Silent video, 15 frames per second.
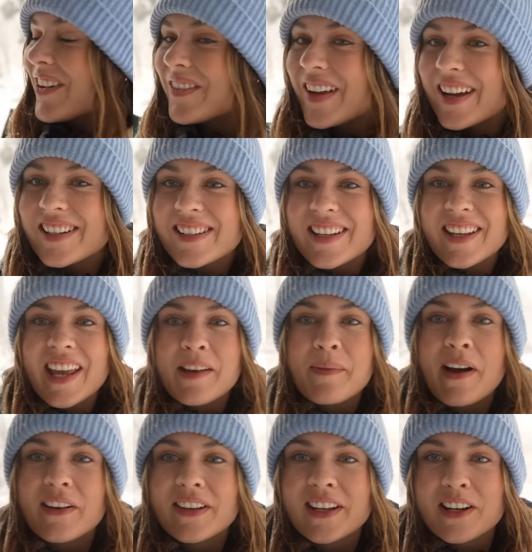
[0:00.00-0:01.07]
We actually came
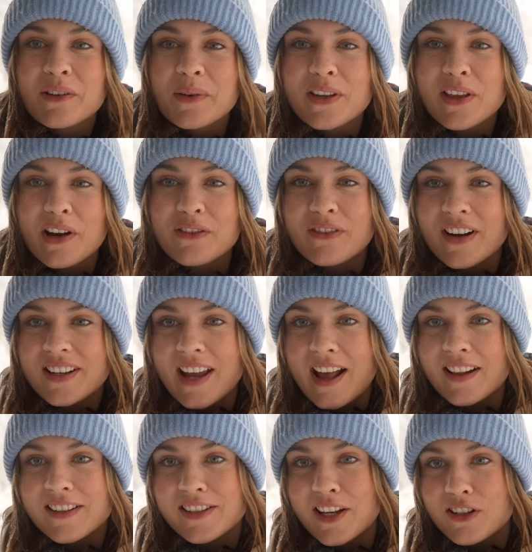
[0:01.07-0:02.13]
out here with our friend
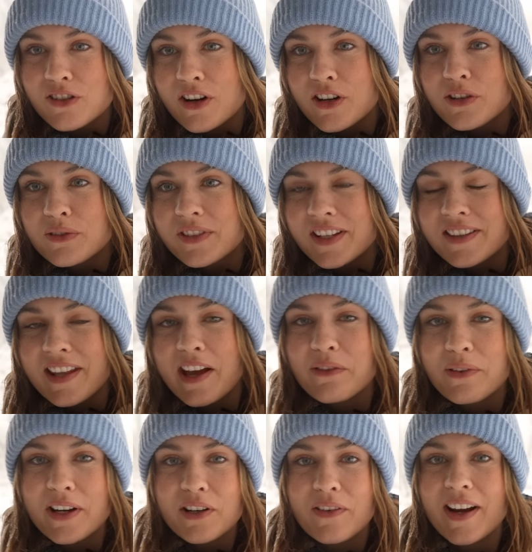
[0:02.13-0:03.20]
Alexandra, who's in that
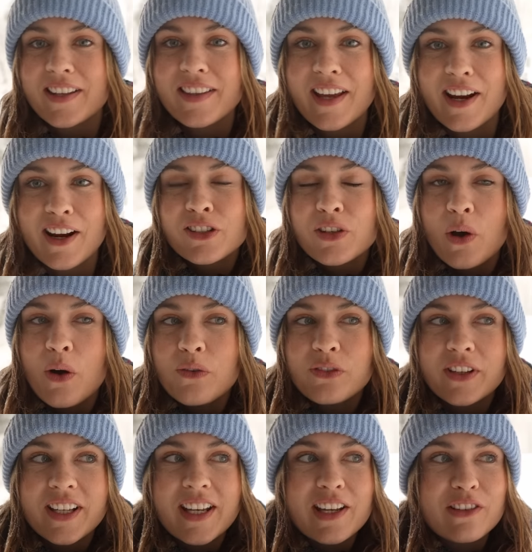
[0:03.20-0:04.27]
rig right there. So
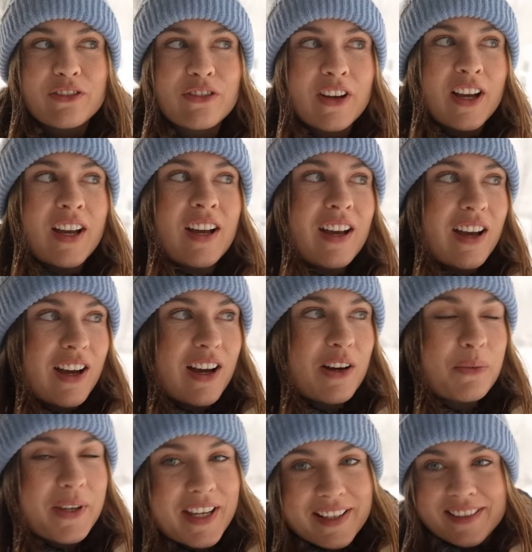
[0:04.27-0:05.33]
hopefully if
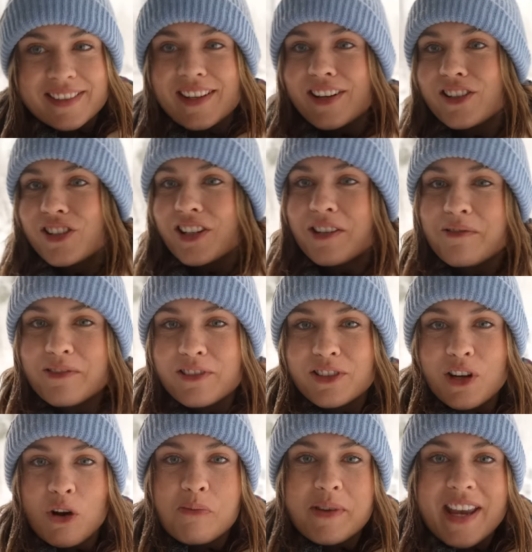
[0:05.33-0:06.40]
we get stuck, she can
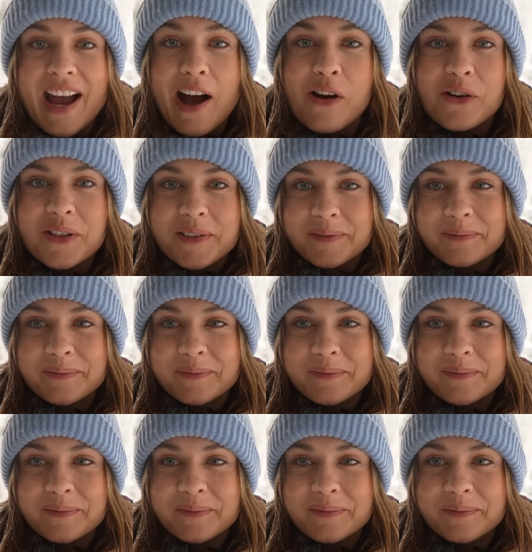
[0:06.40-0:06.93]
tow me out.